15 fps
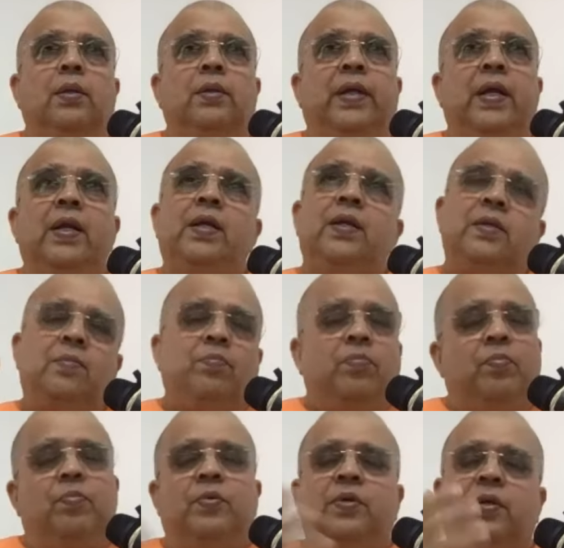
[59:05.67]
Then he
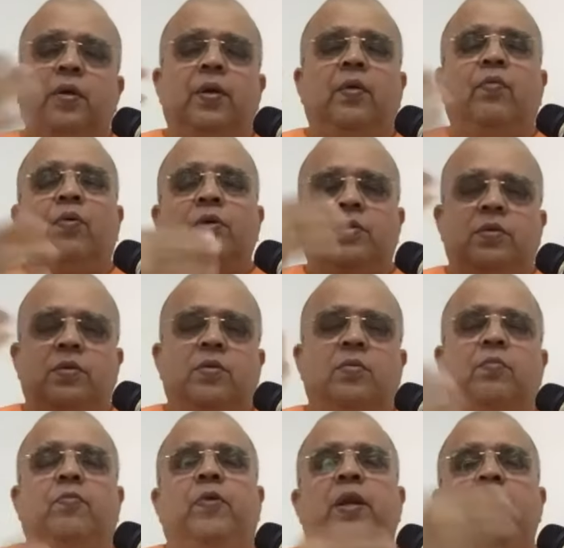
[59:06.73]
was
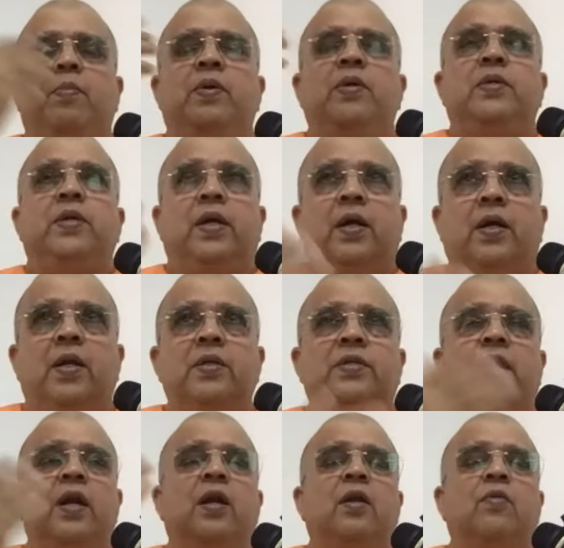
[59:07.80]
very busy cutting
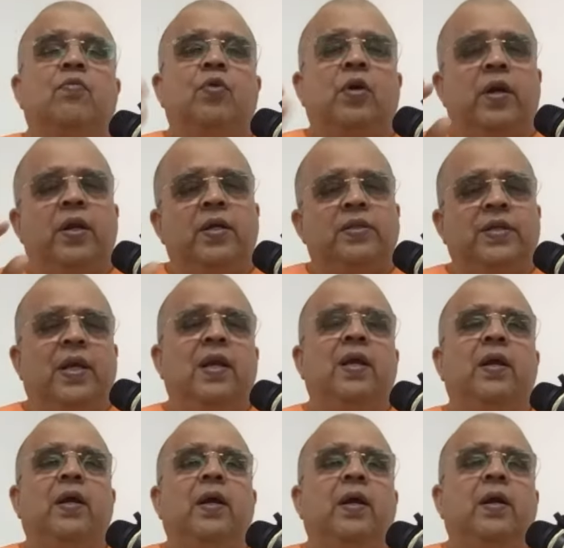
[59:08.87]
sandalwood tree,
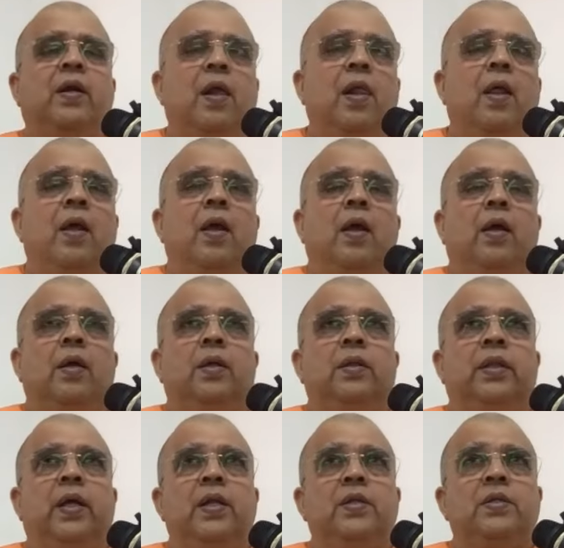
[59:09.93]
selling it.
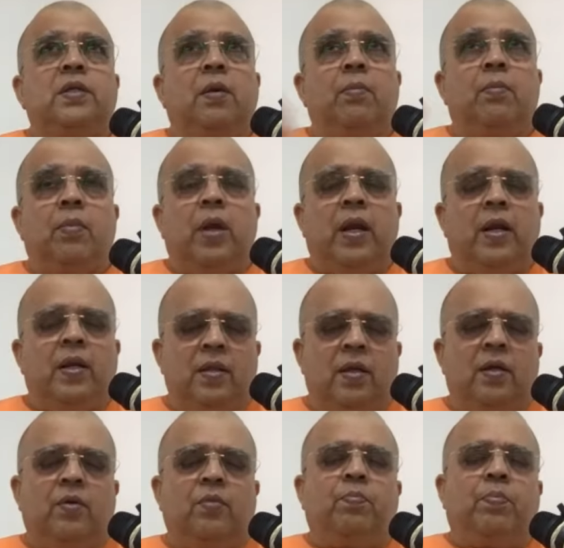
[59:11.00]
Then
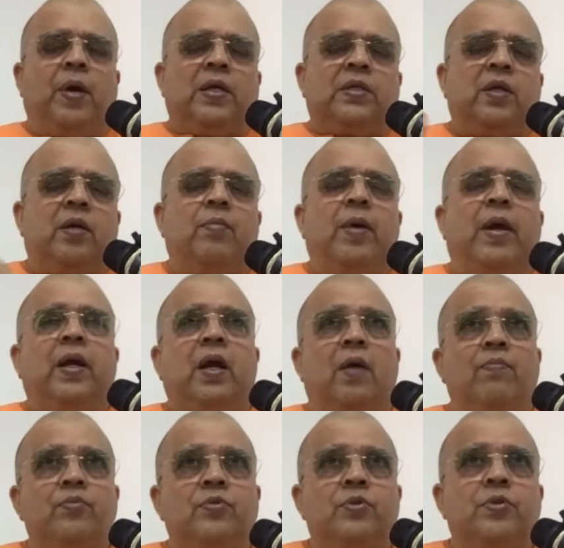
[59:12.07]
another passerby
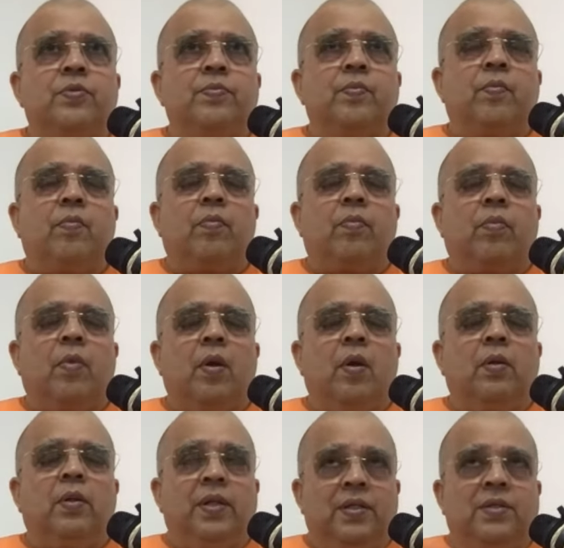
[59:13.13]
comes.
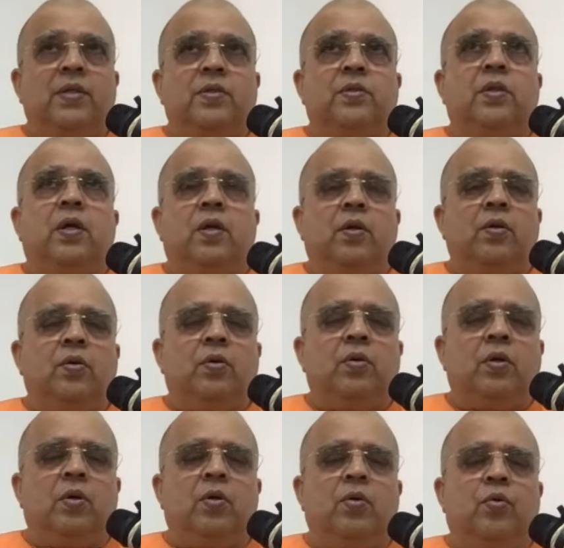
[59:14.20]
This is the
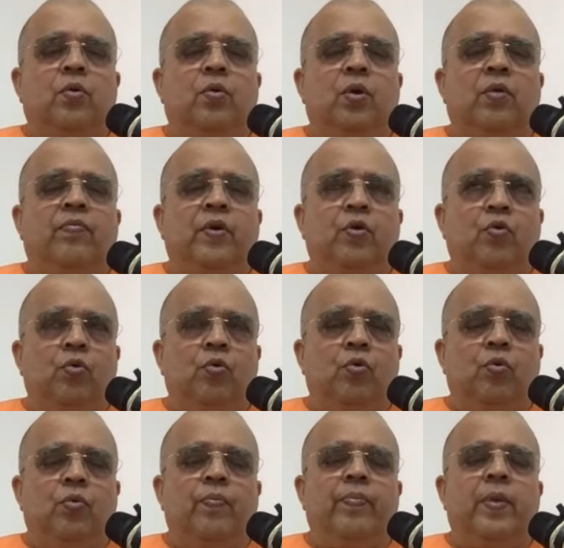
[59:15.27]
role of a
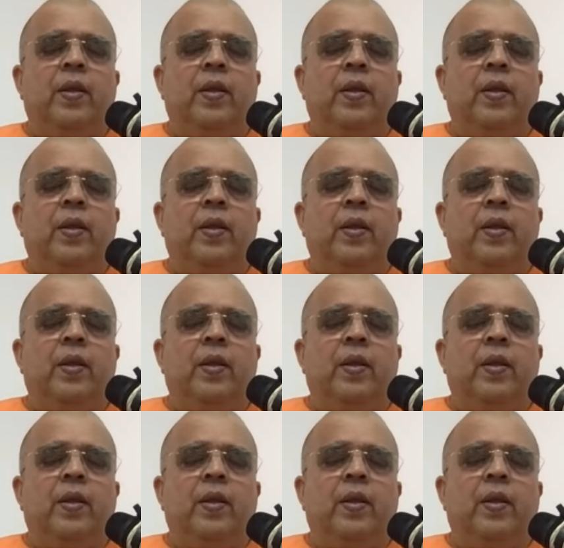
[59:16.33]
guru.